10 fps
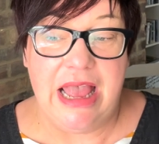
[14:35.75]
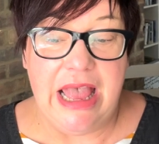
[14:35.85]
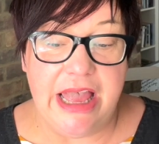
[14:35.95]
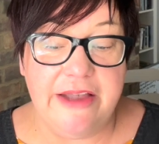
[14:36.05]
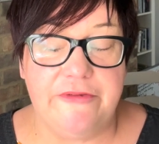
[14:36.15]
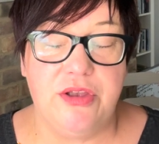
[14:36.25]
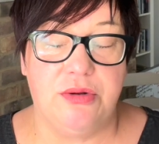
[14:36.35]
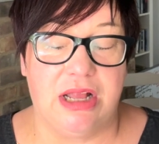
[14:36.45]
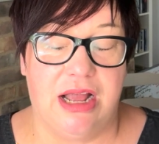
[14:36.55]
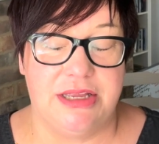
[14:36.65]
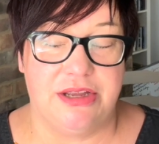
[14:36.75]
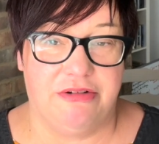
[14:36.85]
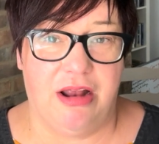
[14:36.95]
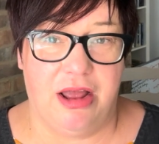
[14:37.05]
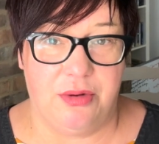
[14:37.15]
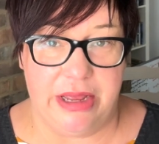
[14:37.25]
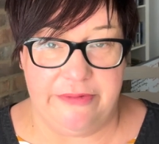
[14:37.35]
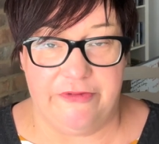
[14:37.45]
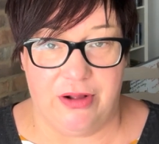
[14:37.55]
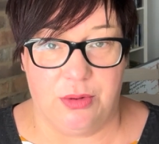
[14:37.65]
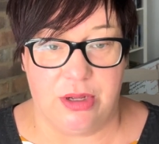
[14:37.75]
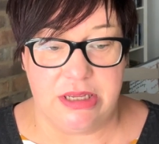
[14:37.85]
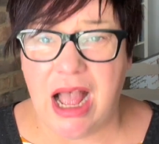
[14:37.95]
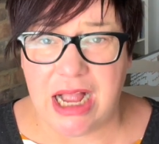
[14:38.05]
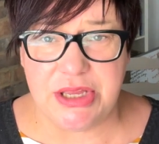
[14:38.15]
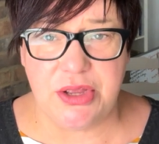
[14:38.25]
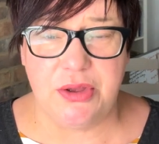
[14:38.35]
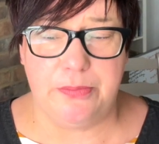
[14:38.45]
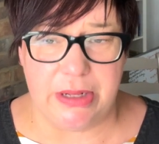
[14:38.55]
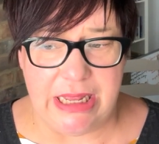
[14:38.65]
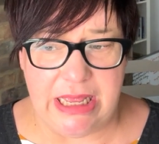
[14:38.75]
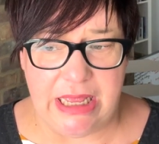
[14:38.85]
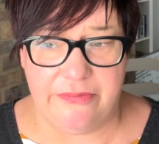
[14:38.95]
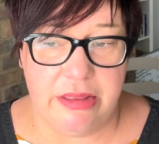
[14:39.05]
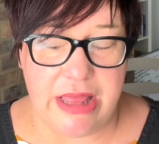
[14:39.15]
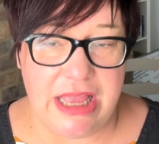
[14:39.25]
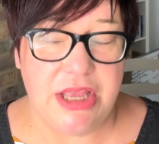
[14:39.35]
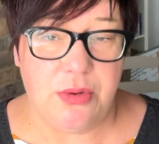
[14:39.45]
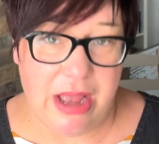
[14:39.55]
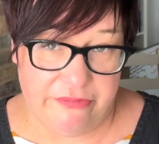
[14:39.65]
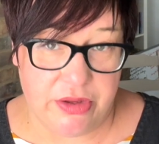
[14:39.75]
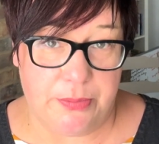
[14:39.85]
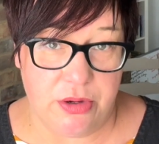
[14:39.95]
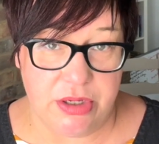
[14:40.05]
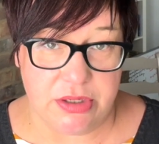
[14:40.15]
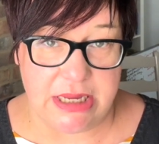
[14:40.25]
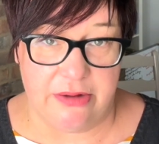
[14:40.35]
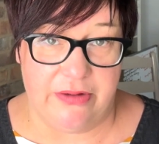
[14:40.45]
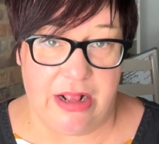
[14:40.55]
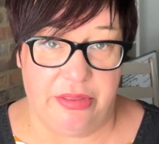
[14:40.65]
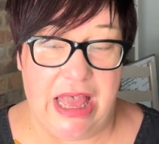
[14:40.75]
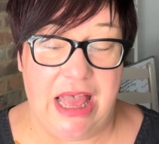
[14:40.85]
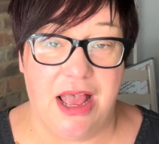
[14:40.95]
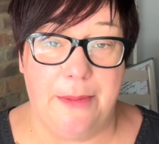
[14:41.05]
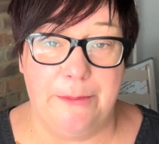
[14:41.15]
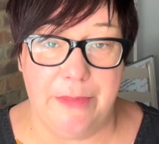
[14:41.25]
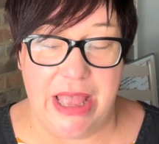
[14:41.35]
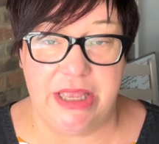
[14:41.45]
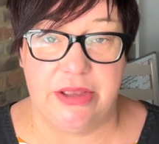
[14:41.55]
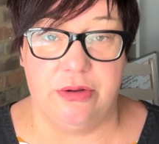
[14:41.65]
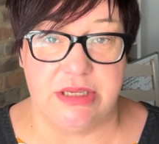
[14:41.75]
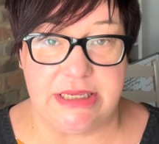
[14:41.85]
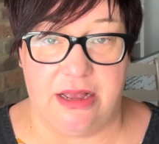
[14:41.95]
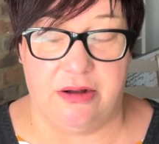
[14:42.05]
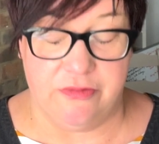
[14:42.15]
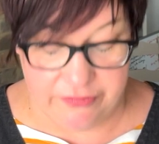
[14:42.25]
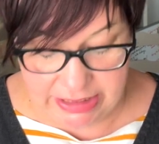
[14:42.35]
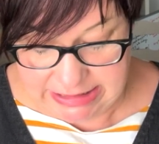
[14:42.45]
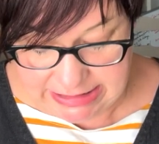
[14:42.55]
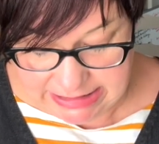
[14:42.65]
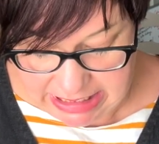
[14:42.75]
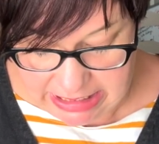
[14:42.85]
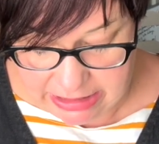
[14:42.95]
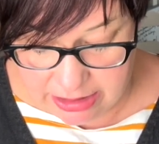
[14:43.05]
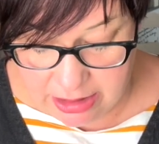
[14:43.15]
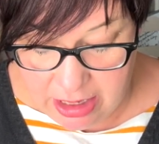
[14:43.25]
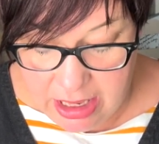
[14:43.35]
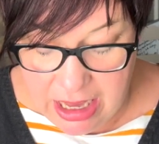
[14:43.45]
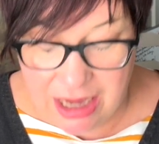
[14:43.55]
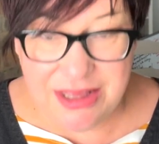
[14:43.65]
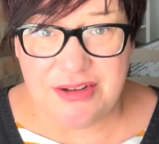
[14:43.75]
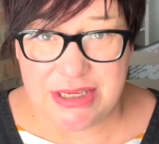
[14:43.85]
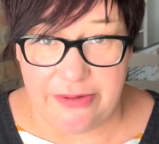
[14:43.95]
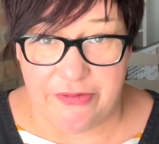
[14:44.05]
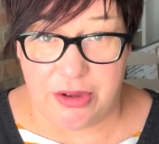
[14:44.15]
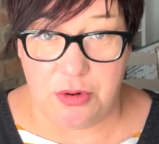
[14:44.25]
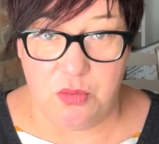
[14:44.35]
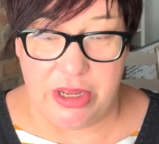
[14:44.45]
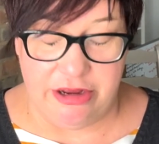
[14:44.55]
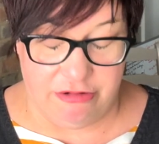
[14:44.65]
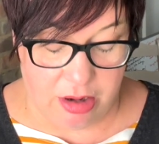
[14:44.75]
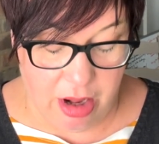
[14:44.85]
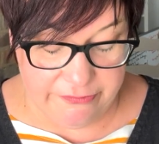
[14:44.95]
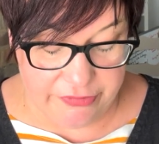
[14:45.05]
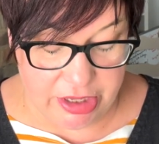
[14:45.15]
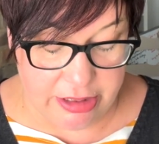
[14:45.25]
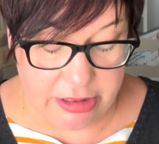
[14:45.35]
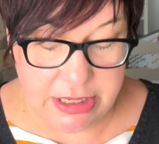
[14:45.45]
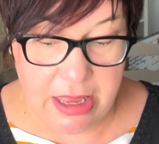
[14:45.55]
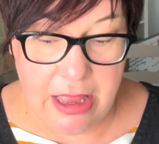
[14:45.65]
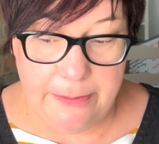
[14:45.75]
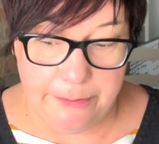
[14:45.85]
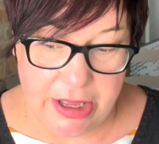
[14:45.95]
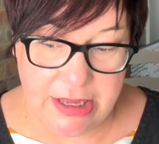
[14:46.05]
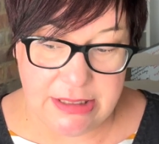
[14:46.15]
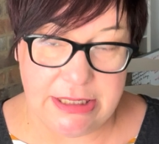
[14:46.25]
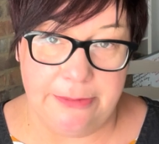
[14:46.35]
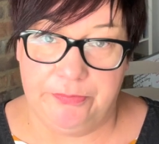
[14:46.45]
if you'd like to grow in followers, I do believe that you have to put yourself out there and make yourself seen. I know it's difficult when you're unconfident, but